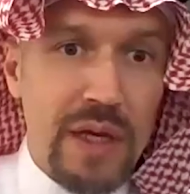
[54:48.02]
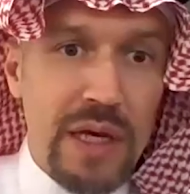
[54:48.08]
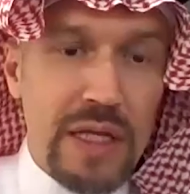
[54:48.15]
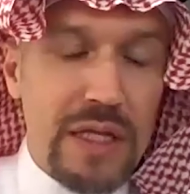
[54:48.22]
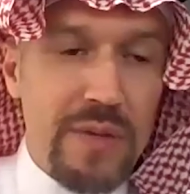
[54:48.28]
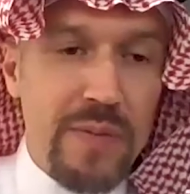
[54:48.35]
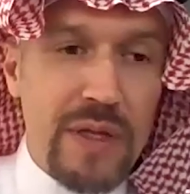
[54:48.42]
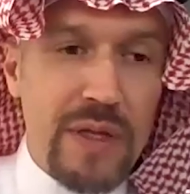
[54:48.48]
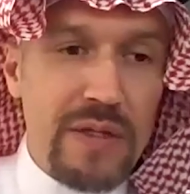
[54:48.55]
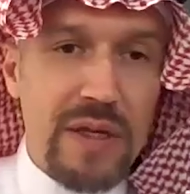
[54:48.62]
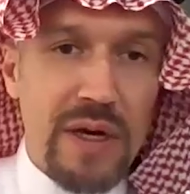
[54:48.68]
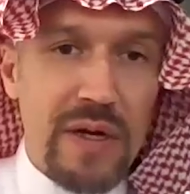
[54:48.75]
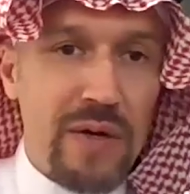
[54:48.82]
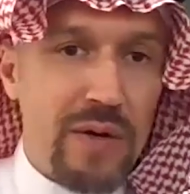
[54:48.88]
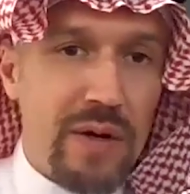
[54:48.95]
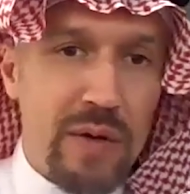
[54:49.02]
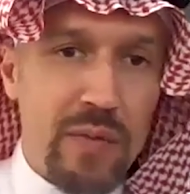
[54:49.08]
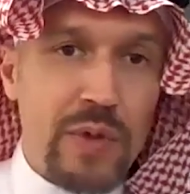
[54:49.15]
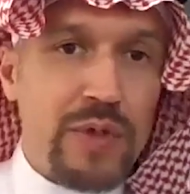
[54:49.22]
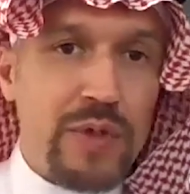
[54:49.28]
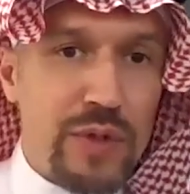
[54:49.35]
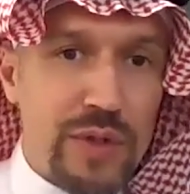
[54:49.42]
it depends on
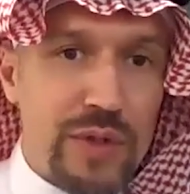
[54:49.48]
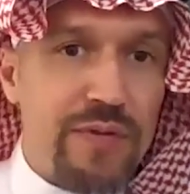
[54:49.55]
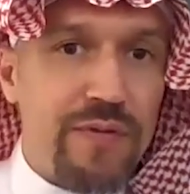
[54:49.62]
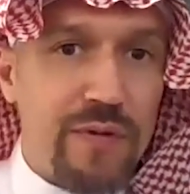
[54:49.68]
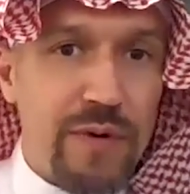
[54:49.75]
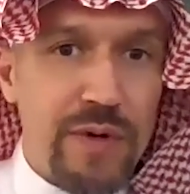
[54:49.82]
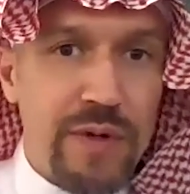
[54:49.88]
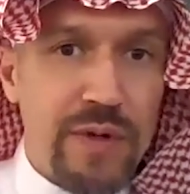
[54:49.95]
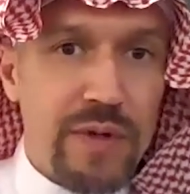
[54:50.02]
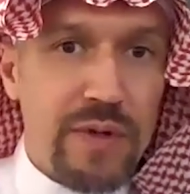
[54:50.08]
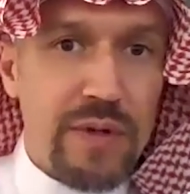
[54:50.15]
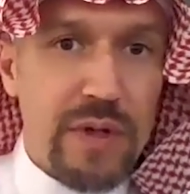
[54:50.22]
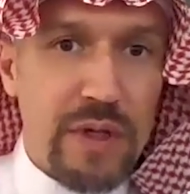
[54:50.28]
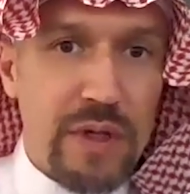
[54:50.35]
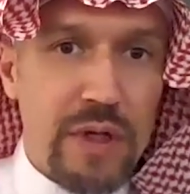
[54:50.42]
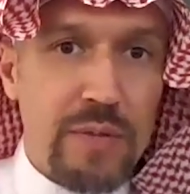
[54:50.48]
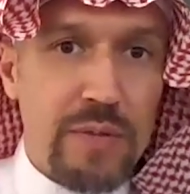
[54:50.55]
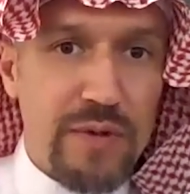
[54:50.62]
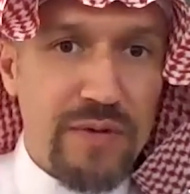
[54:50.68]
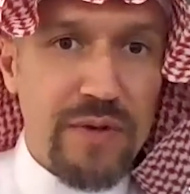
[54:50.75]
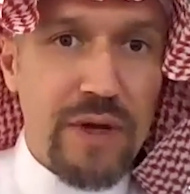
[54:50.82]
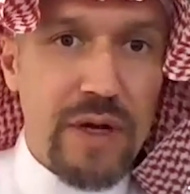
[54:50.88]
what you can afford in terms
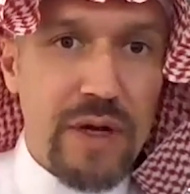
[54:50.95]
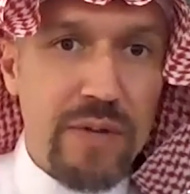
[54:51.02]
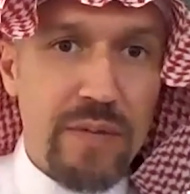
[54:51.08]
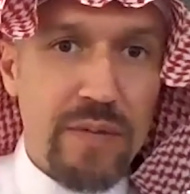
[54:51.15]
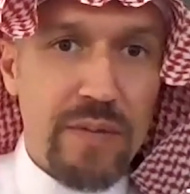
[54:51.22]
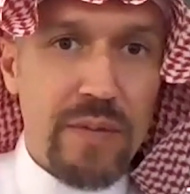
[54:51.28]
of time.